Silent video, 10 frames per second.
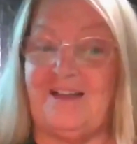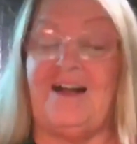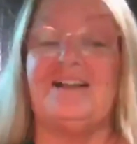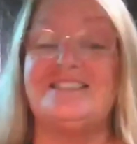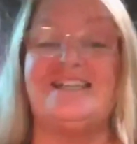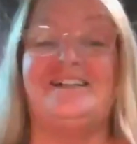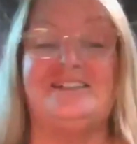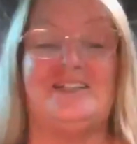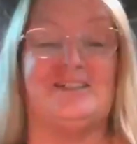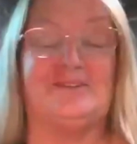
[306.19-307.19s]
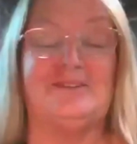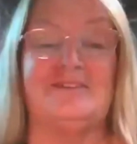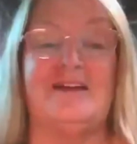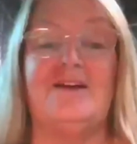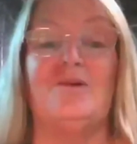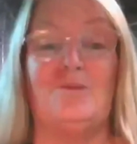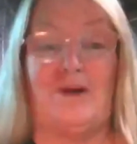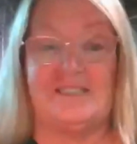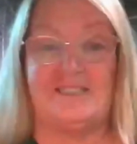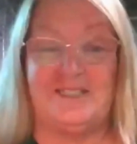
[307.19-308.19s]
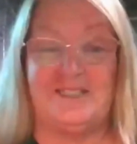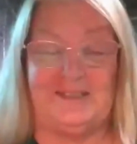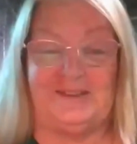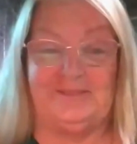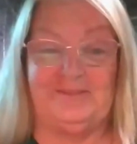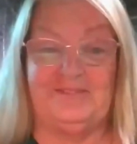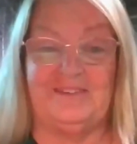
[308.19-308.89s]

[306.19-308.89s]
I'll tell you what to do.